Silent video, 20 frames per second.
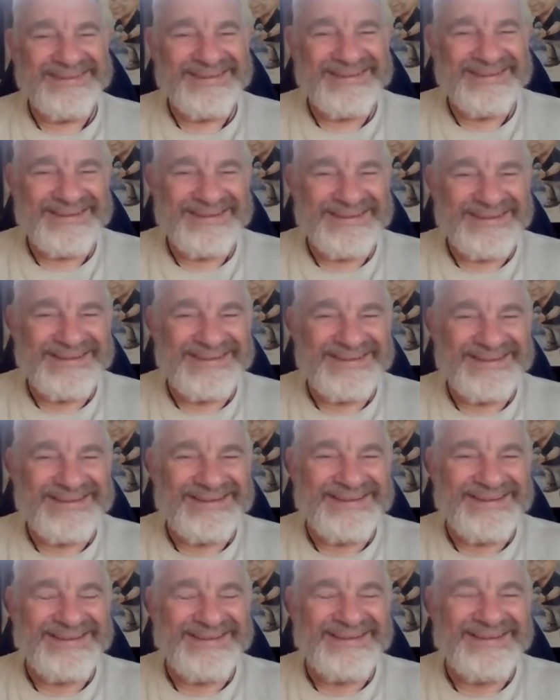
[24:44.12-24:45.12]

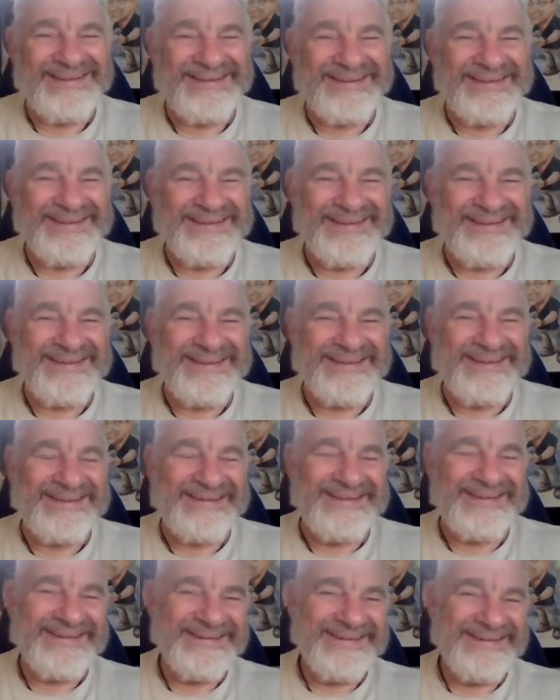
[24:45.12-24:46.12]

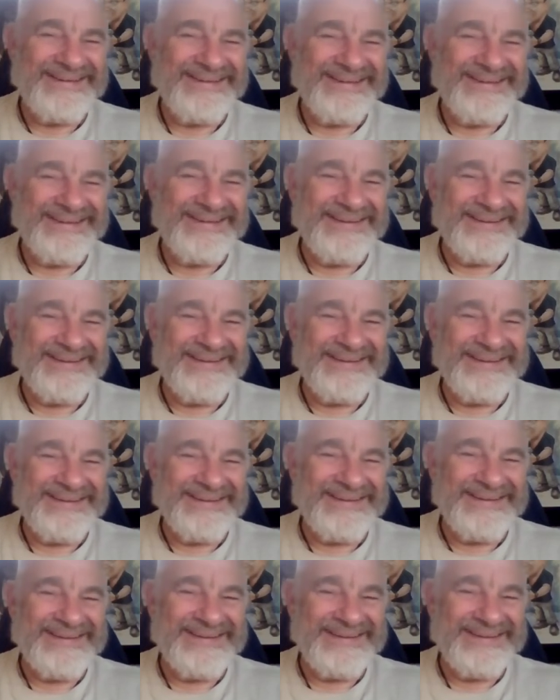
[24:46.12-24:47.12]

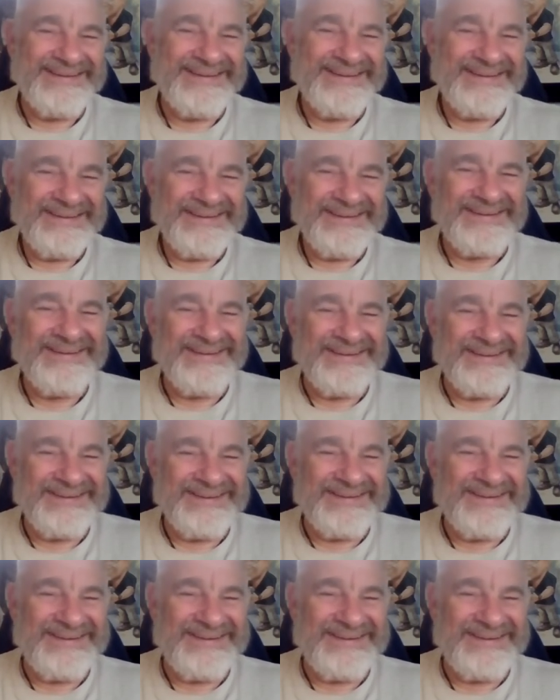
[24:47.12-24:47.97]
[no speech]